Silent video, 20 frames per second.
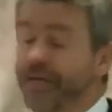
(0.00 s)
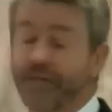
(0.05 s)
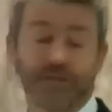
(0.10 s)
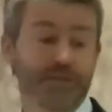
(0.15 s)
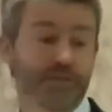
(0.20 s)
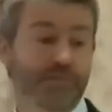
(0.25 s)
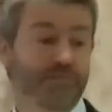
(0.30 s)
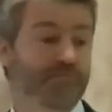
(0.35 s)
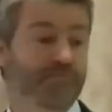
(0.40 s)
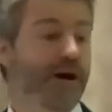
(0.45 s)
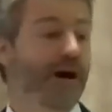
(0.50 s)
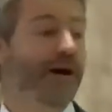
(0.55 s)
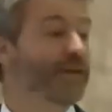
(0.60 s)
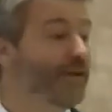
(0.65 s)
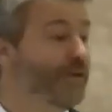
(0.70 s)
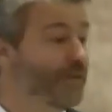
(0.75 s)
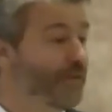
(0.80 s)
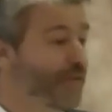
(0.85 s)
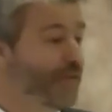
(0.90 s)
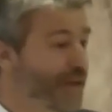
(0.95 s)
is
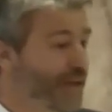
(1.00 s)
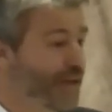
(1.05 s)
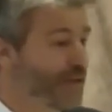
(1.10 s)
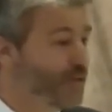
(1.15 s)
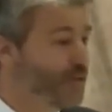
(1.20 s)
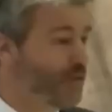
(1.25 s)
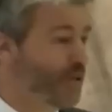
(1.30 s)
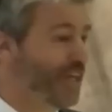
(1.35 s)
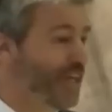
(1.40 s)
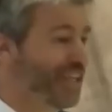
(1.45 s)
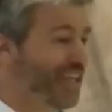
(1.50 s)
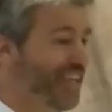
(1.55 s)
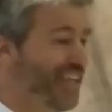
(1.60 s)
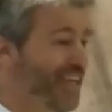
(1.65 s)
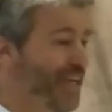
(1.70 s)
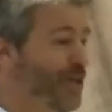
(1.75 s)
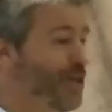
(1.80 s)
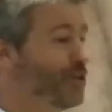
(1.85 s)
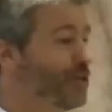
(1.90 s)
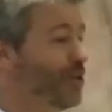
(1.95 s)
monotheistic.
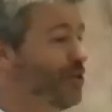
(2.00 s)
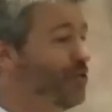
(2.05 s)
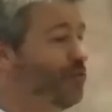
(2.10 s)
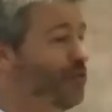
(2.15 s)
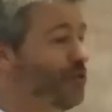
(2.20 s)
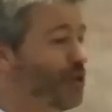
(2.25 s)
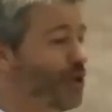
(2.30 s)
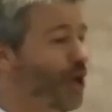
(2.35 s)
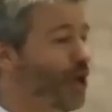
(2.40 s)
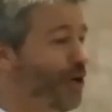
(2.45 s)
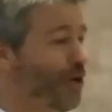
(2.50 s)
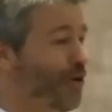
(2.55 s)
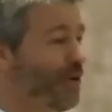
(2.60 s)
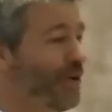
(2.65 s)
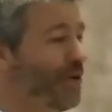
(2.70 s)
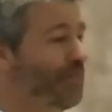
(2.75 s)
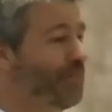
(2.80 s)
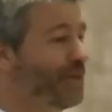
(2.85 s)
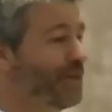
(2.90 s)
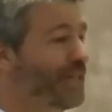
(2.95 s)
He is a Jew.
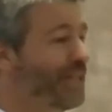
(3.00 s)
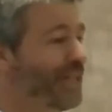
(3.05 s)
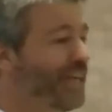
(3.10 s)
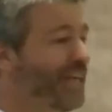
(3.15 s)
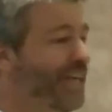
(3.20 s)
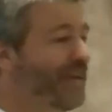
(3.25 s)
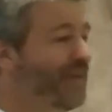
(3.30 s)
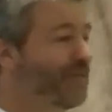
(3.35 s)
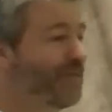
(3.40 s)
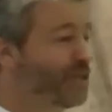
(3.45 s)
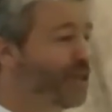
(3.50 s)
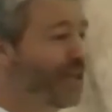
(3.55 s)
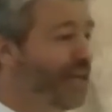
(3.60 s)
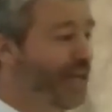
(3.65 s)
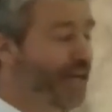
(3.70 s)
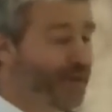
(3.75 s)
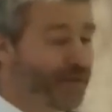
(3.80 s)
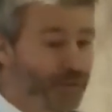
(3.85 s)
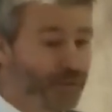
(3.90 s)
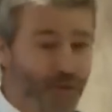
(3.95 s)
He believes
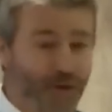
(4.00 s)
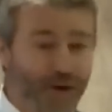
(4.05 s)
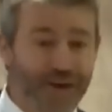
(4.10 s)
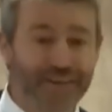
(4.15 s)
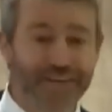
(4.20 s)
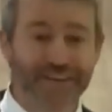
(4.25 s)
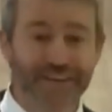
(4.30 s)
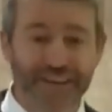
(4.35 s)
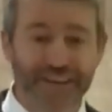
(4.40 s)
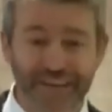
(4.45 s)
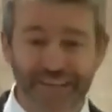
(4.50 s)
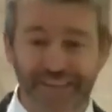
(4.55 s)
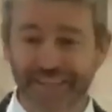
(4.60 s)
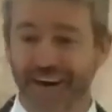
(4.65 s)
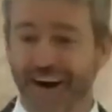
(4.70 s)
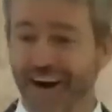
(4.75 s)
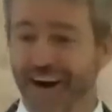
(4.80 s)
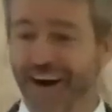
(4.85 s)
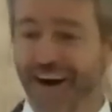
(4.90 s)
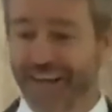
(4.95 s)
in one
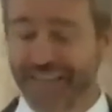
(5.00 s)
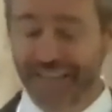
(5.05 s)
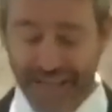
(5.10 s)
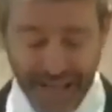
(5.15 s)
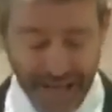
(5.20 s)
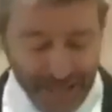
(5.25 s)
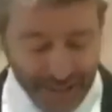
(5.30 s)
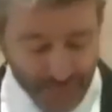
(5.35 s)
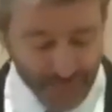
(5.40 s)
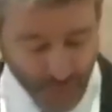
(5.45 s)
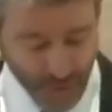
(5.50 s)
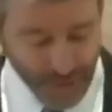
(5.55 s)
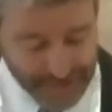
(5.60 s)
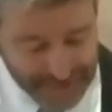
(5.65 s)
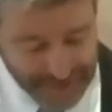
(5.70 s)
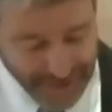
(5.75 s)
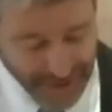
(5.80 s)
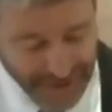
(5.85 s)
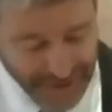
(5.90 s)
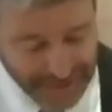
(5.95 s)
God and
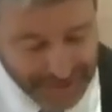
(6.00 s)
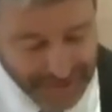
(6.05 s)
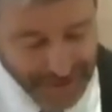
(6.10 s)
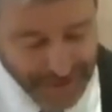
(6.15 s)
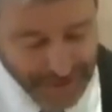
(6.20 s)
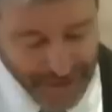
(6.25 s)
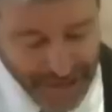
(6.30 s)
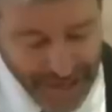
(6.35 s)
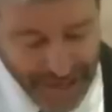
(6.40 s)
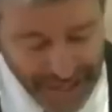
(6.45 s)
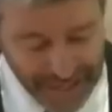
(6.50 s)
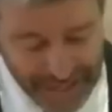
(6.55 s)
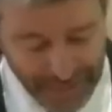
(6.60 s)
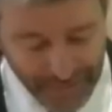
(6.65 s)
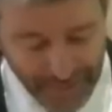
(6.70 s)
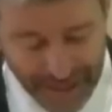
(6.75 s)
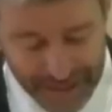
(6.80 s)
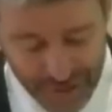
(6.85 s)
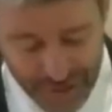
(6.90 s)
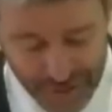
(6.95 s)
one God alone. And he
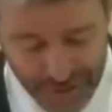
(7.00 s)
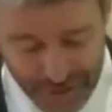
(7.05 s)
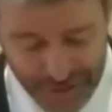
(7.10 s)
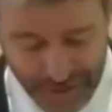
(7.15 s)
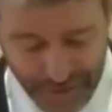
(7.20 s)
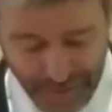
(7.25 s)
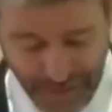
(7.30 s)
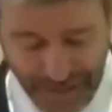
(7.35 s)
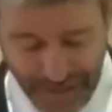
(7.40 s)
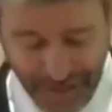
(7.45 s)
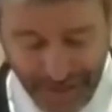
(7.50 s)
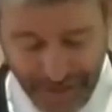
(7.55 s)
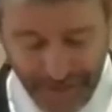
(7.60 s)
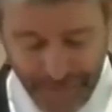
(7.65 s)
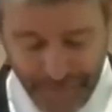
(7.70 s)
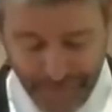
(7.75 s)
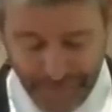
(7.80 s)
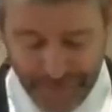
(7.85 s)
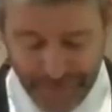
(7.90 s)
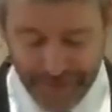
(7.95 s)
mentions Him
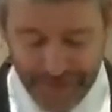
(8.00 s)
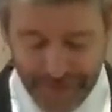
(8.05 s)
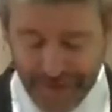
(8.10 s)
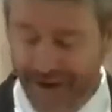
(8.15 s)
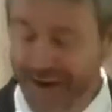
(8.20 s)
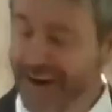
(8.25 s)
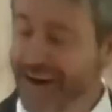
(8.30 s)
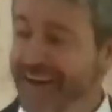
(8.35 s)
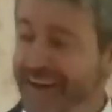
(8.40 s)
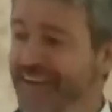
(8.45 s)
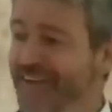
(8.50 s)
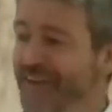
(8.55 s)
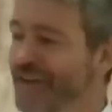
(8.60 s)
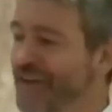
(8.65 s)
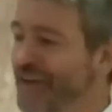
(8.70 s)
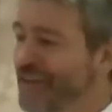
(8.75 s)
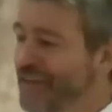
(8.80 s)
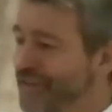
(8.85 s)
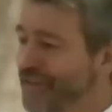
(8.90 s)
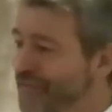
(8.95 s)
here, God
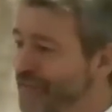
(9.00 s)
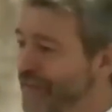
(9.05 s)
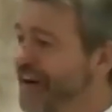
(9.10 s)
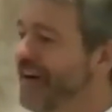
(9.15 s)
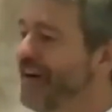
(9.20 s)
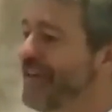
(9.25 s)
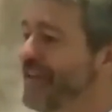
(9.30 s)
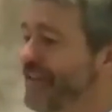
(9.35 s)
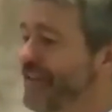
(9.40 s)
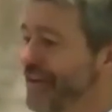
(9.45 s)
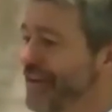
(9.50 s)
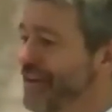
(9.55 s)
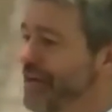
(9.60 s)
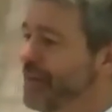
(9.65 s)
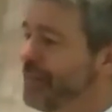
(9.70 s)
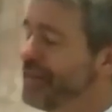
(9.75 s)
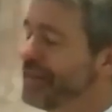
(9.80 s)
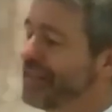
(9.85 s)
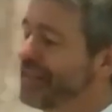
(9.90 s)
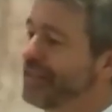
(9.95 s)
the Father.
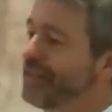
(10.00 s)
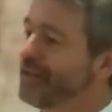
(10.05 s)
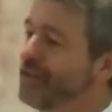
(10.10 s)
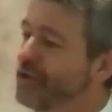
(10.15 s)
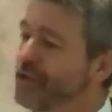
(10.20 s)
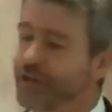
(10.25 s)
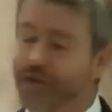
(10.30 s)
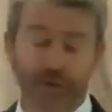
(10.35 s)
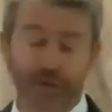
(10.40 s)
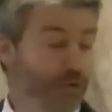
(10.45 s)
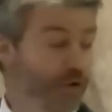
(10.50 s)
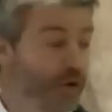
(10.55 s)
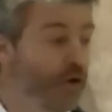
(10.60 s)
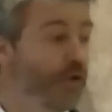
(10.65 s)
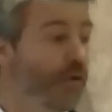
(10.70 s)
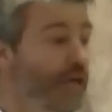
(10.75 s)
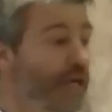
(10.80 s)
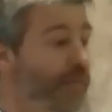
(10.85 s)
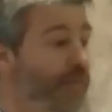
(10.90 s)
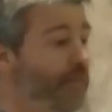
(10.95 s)
But then look
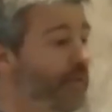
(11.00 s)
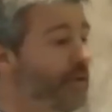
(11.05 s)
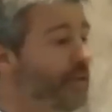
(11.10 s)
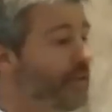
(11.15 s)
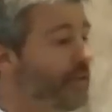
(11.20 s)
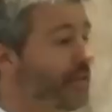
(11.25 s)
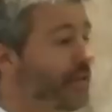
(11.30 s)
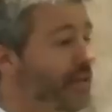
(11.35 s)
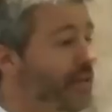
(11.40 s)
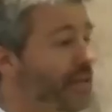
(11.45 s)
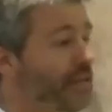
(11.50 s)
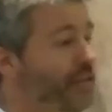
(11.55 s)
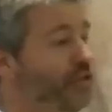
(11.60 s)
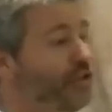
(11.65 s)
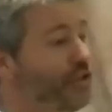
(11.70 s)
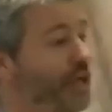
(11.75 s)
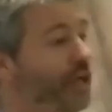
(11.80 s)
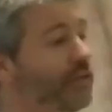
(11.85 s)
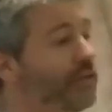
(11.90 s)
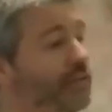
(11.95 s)
who he puts in a
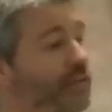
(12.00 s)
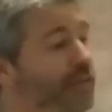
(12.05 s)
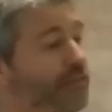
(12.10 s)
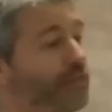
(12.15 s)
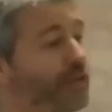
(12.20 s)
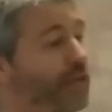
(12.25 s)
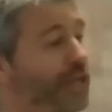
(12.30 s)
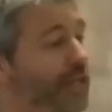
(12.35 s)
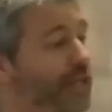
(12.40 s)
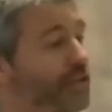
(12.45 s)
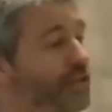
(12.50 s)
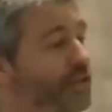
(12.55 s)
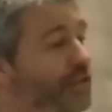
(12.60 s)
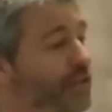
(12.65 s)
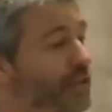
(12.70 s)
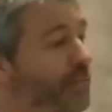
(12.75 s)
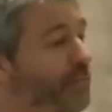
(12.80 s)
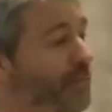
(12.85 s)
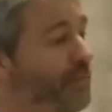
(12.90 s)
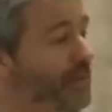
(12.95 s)
conjunctive
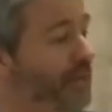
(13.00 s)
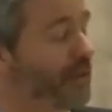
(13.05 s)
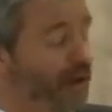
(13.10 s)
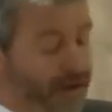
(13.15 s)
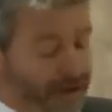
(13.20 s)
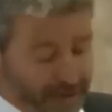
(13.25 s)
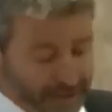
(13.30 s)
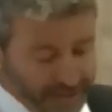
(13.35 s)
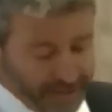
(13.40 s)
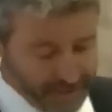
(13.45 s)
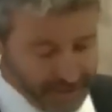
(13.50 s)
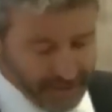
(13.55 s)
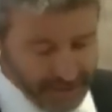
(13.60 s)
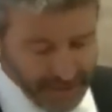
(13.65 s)
relationship with God.